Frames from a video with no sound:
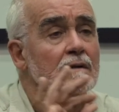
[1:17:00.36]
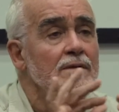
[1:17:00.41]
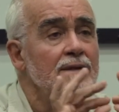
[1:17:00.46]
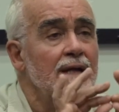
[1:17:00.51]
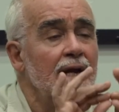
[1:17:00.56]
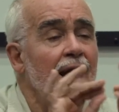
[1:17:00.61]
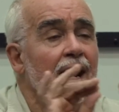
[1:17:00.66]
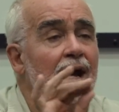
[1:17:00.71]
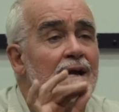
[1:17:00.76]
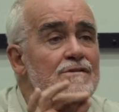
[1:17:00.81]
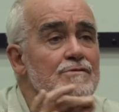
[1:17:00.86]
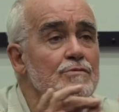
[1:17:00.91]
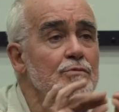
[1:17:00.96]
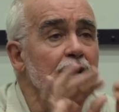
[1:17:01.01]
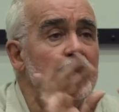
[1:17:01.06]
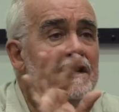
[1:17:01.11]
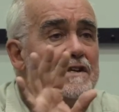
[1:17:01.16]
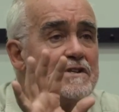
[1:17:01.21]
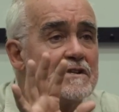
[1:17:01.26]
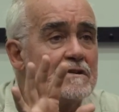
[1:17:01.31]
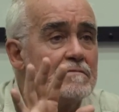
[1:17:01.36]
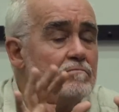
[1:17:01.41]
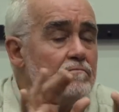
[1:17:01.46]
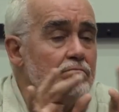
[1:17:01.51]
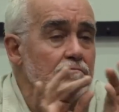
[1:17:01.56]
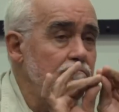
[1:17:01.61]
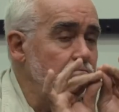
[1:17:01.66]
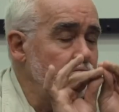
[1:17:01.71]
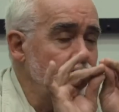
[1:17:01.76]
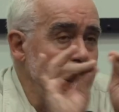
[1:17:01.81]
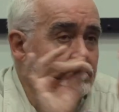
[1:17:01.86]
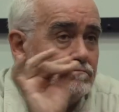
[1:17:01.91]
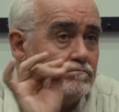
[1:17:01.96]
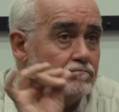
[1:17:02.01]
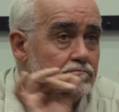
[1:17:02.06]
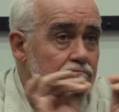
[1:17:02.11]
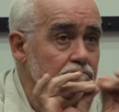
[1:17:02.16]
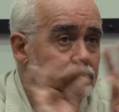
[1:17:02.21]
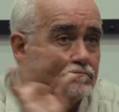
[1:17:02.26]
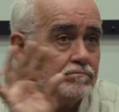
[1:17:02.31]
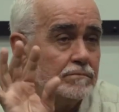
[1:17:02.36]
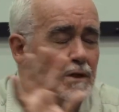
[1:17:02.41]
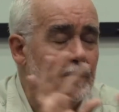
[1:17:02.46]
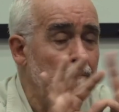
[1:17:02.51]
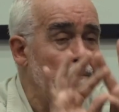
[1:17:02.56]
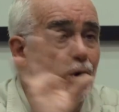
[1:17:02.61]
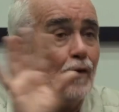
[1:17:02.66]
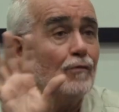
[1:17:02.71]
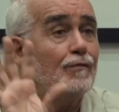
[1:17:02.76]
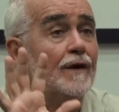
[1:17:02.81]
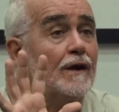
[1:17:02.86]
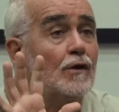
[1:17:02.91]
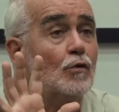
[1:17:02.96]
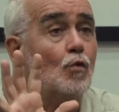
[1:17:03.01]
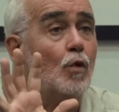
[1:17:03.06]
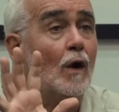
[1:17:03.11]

that has reached the perfect